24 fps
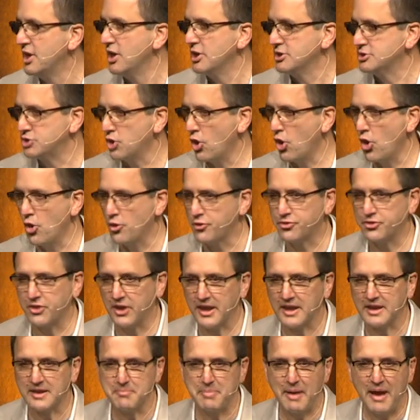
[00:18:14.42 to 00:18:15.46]
Don't
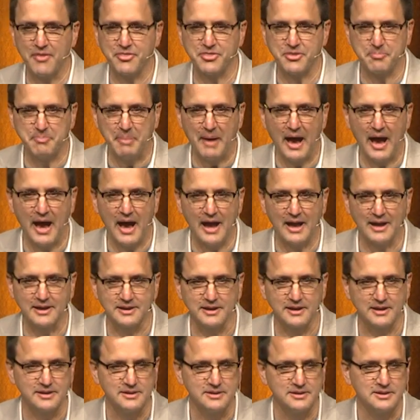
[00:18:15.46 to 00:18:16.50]
think about the pond.
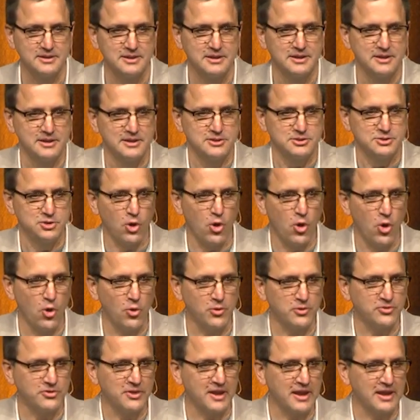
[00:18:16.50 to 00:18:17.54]

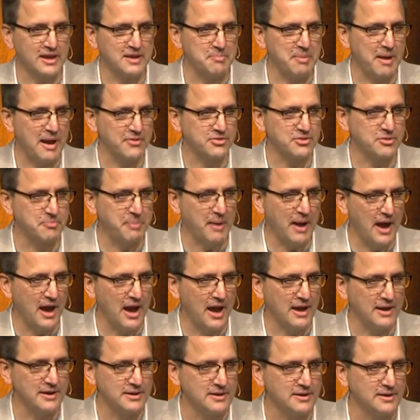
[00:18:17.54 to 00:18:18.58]
Don't think about the
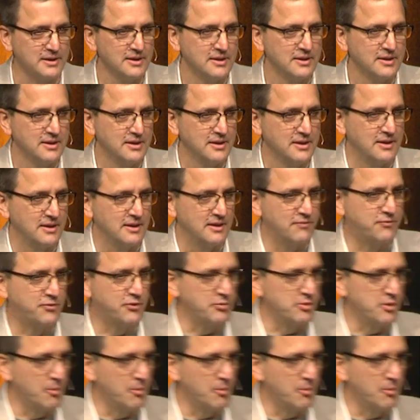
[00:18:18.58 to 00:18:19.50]
pond. The